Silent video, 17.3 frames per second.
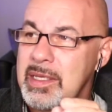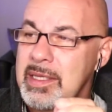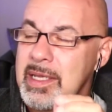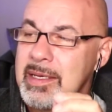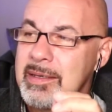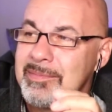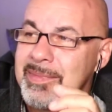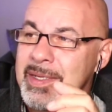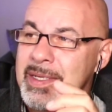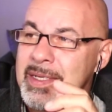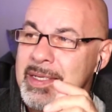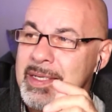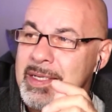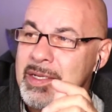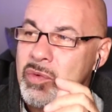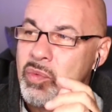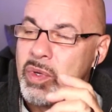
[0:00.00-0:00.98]
And then
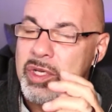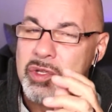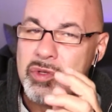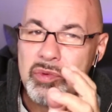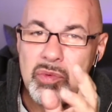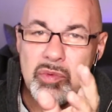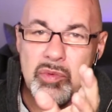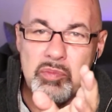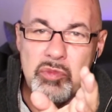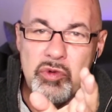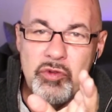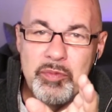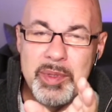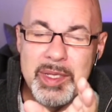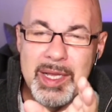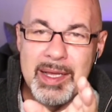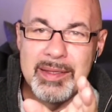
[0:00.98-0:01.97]
when you
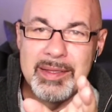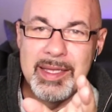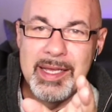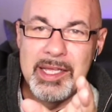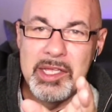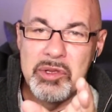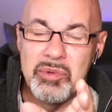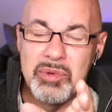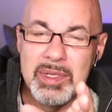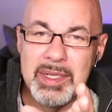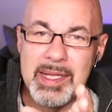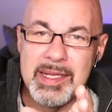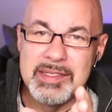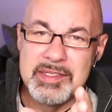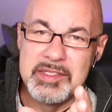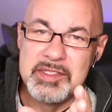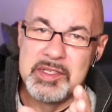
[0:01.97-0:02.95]
move beyond that, you
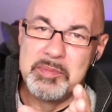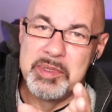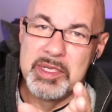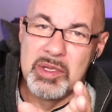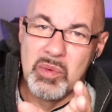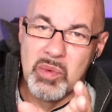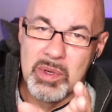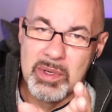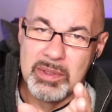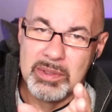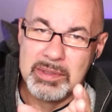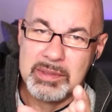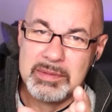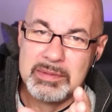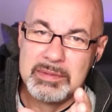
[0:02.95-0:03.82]
realize it's a big world,